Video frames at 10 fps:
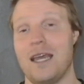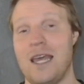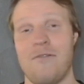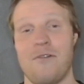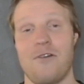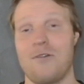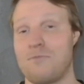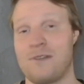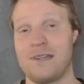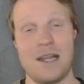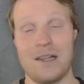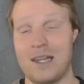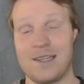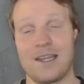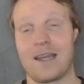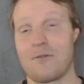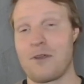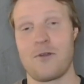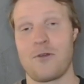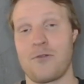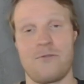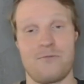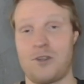if you're still listening, whether you've